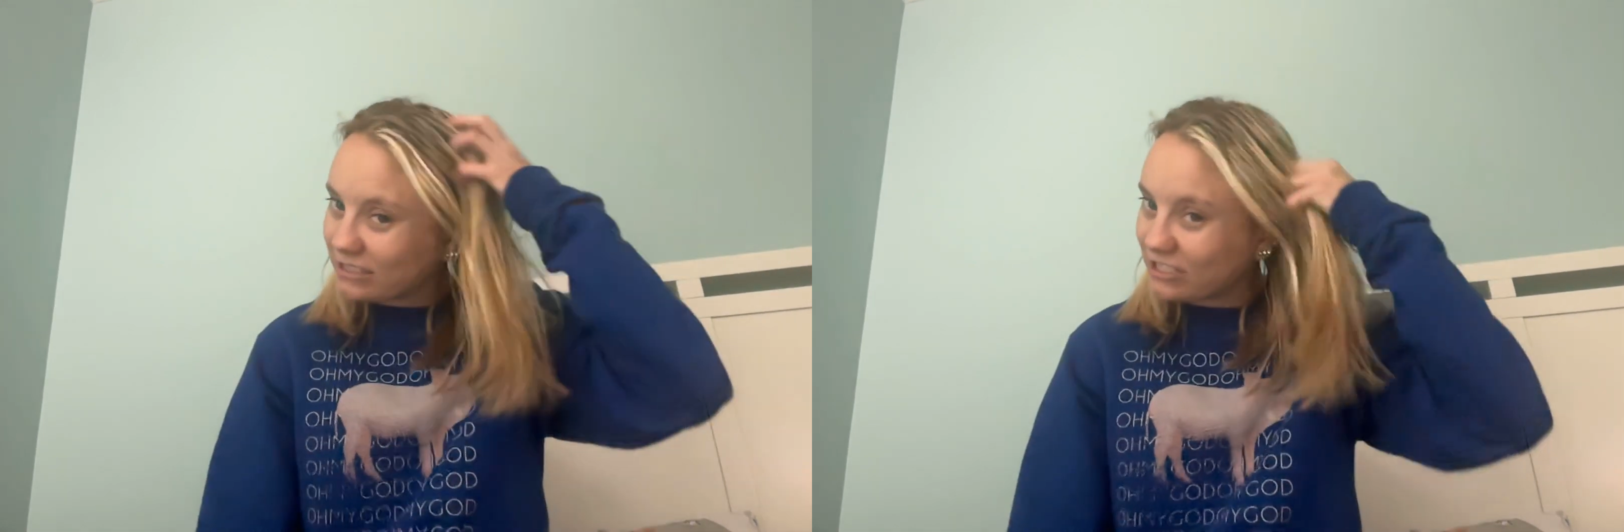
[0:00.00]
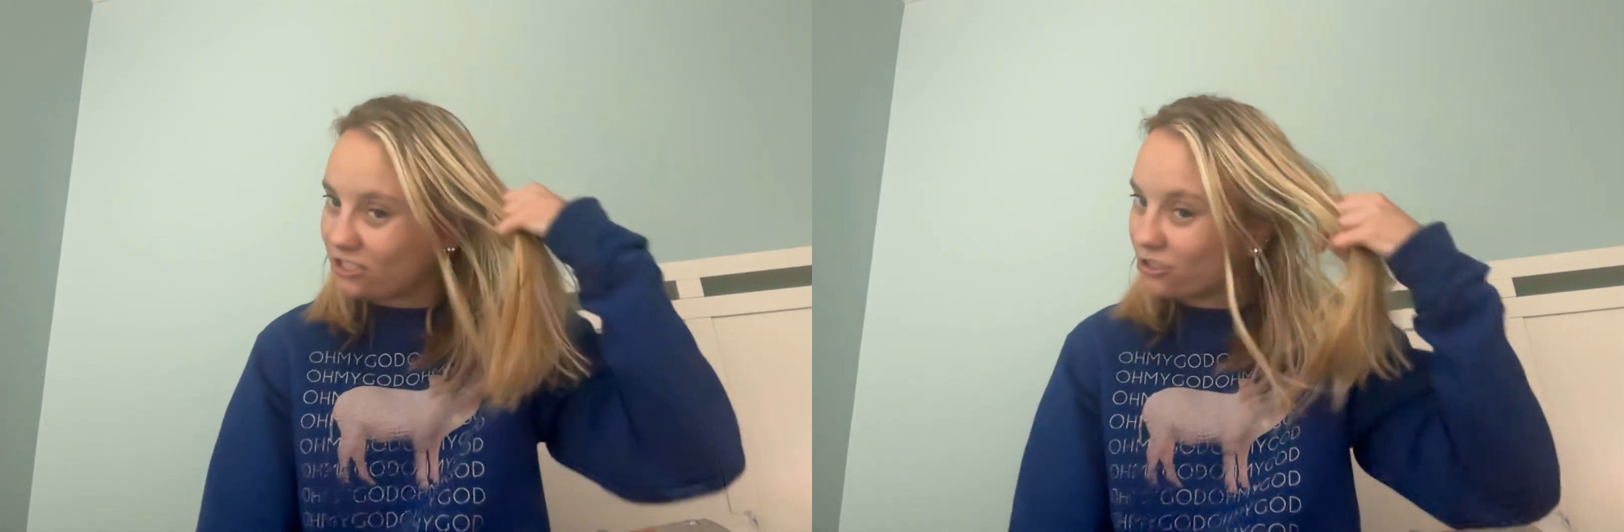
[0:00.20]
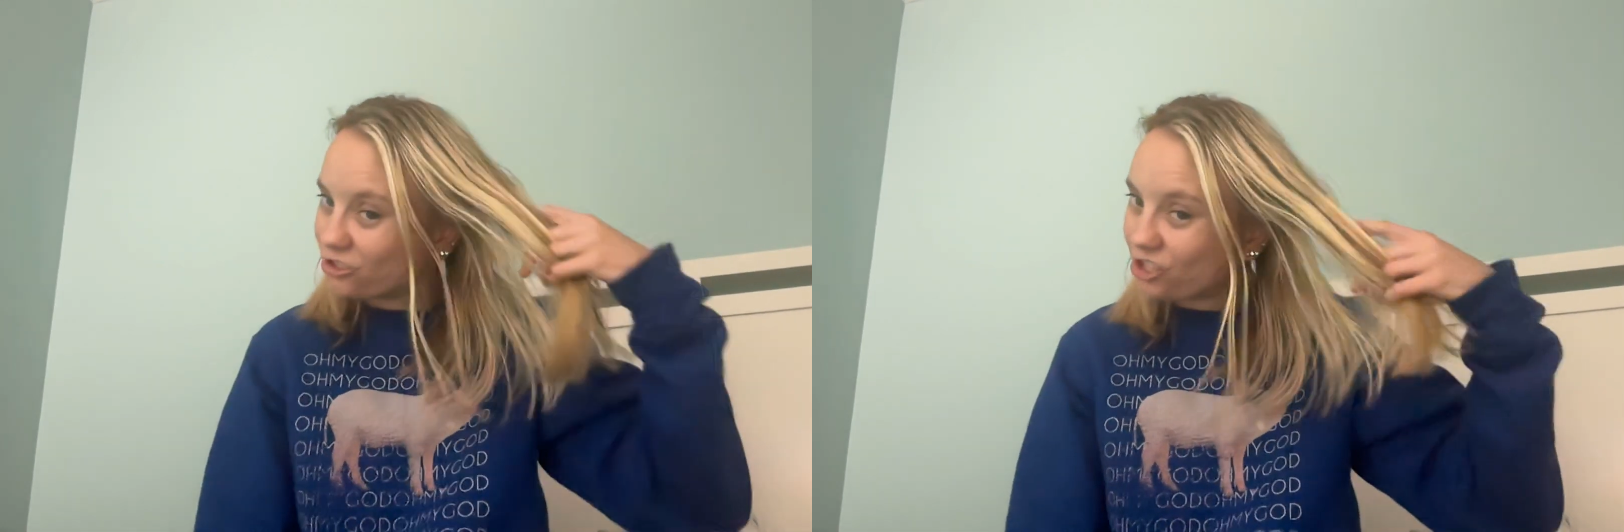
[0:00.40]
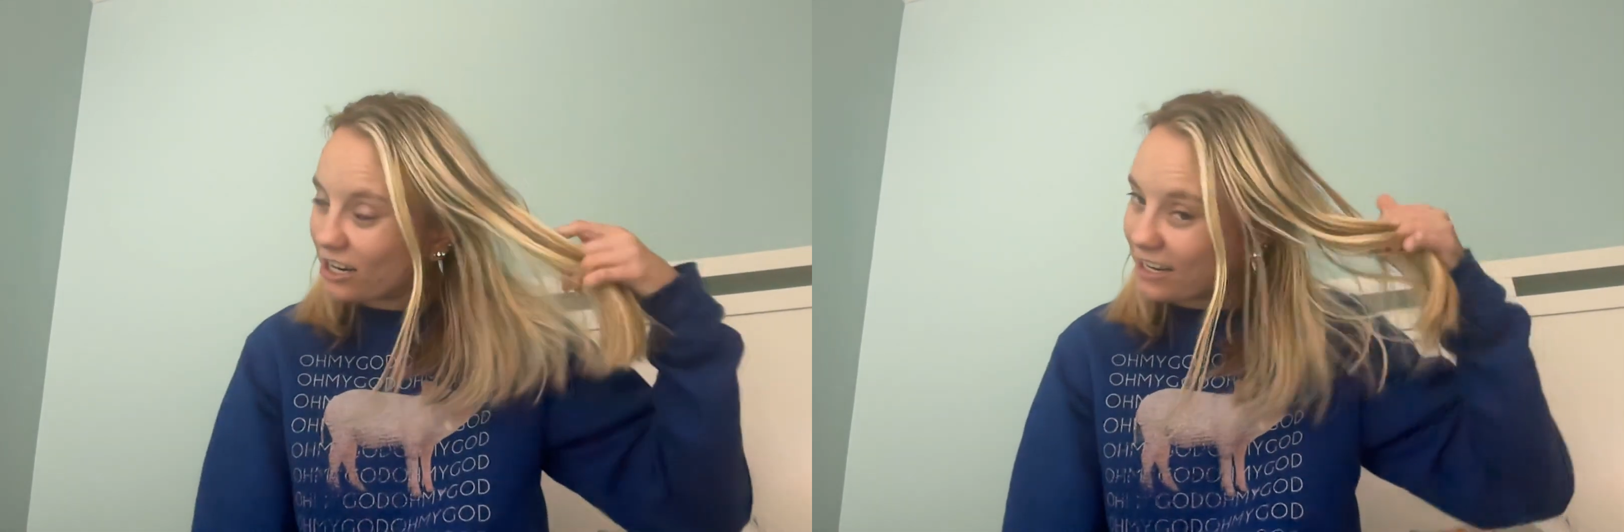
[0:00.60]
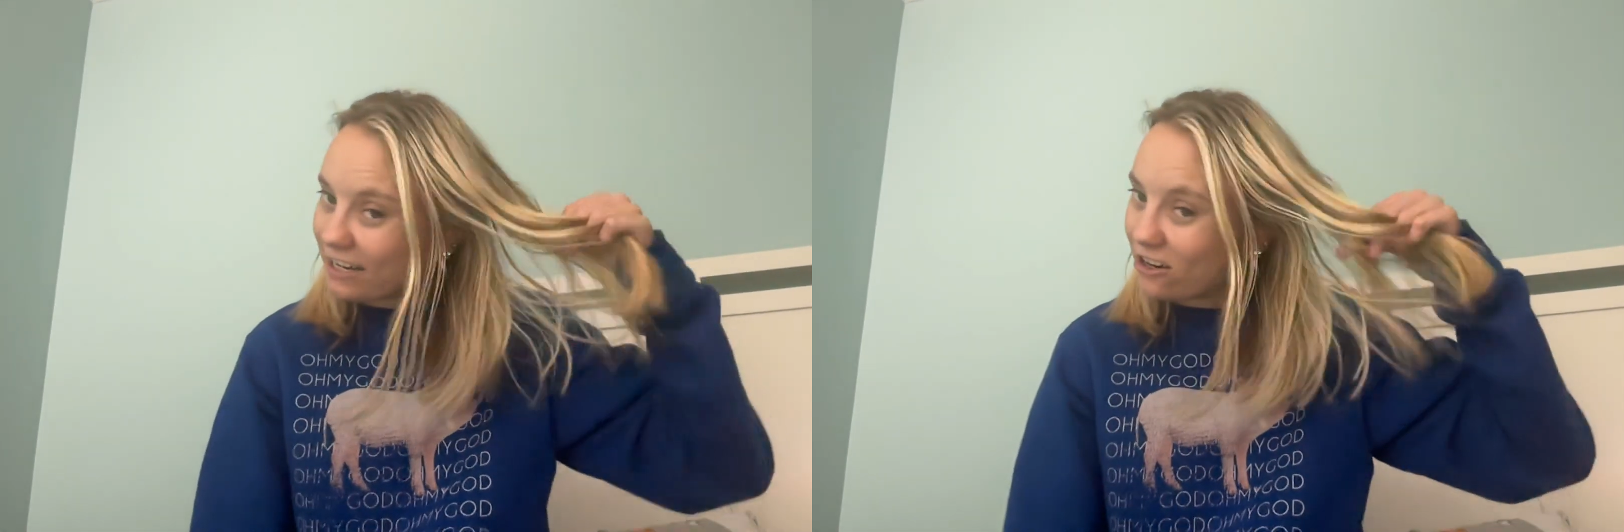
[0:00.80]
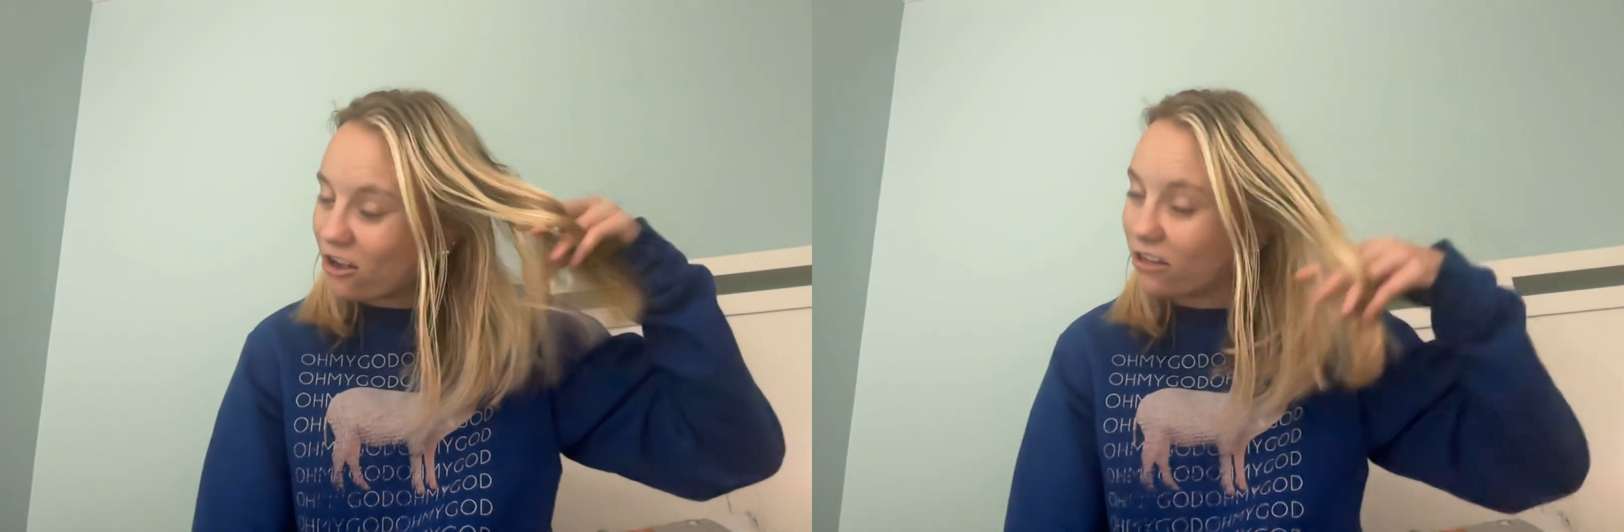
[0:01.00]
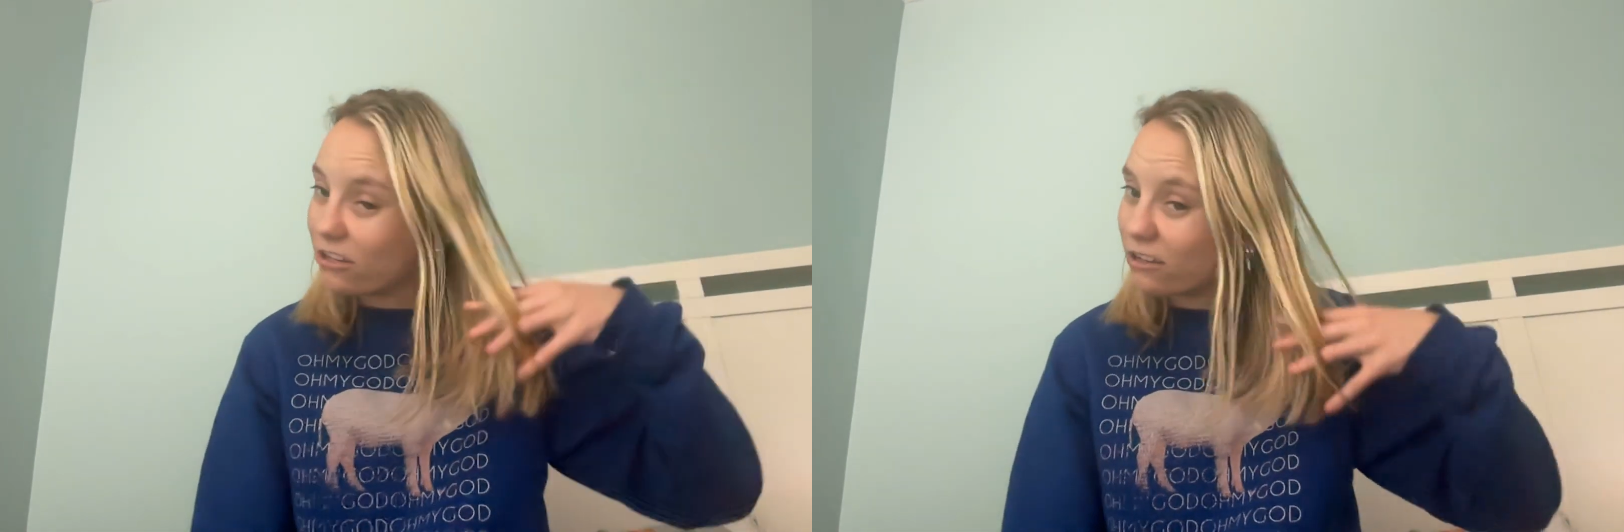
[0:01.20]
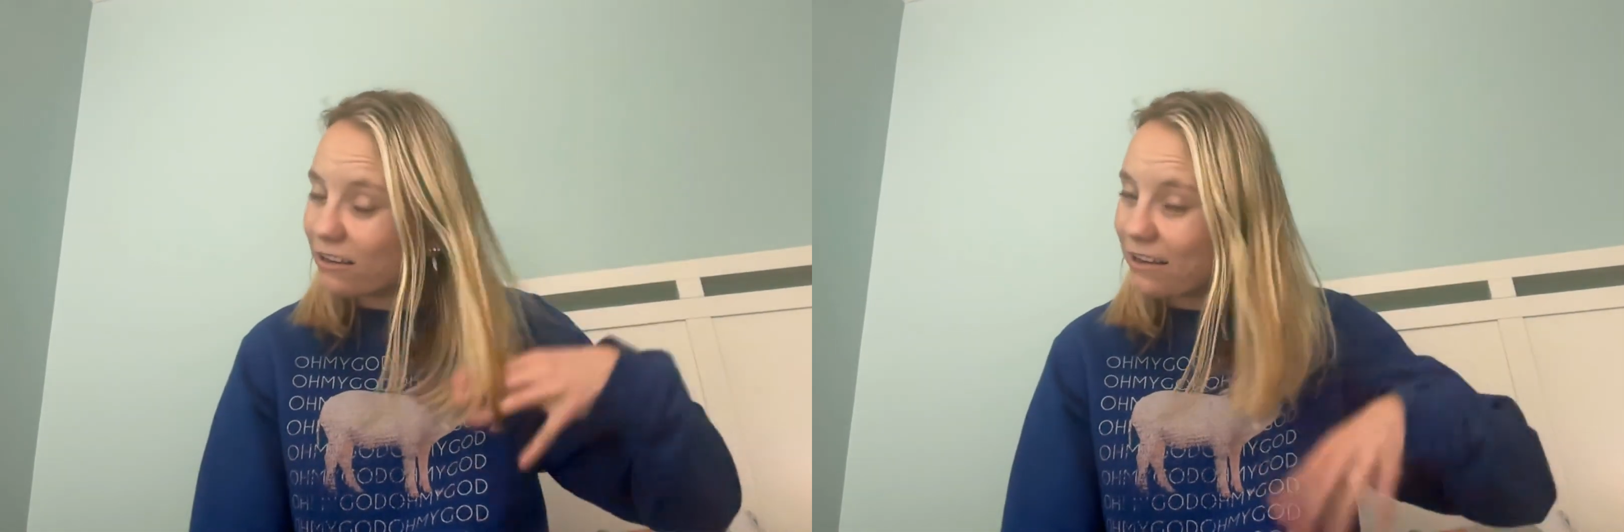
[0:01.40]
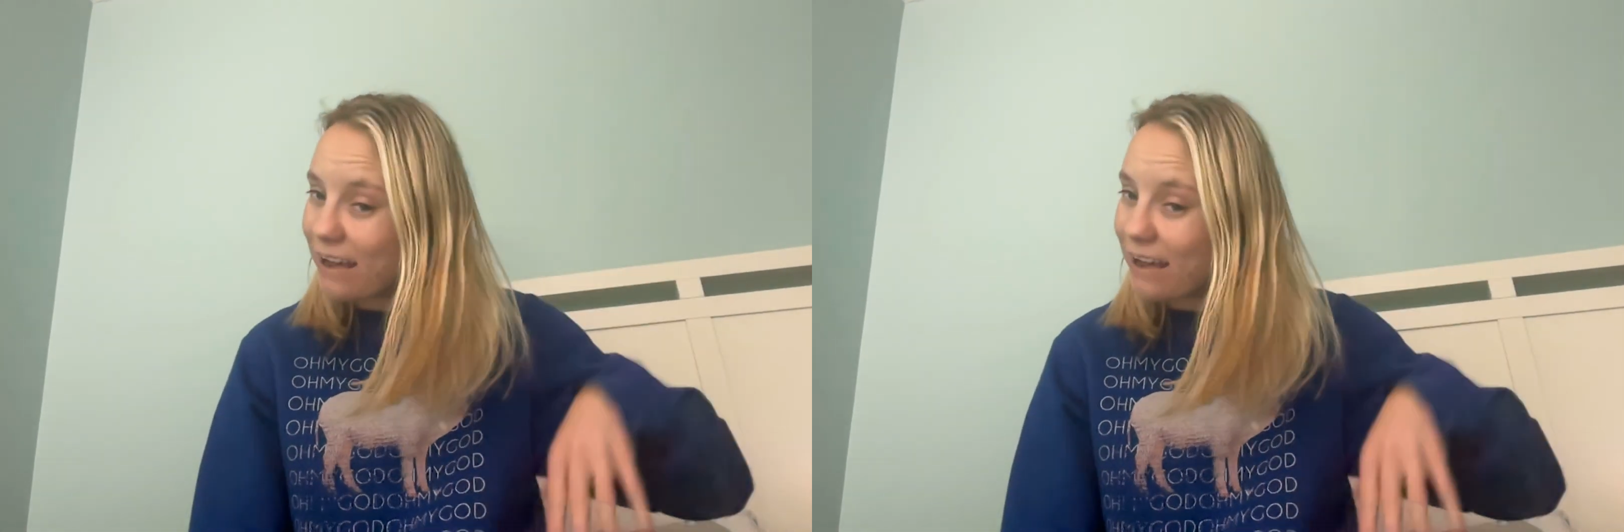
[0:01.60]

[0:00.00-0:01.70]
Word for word: is still trying to get it all